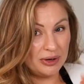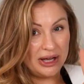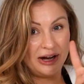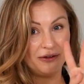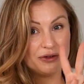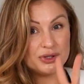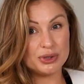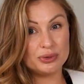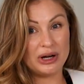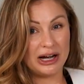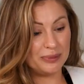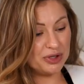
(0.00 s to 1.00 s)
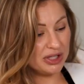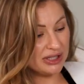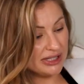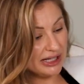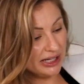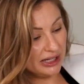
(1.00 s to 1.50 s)
You have 2
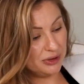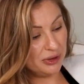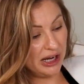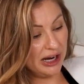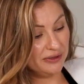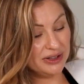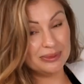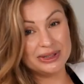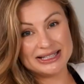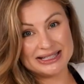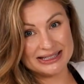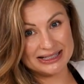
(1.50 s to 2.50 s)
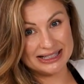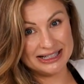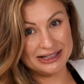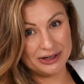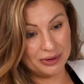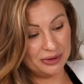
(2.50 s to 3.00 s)
options, and you have them listed
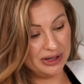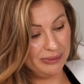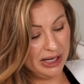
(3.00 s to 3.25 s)
here on the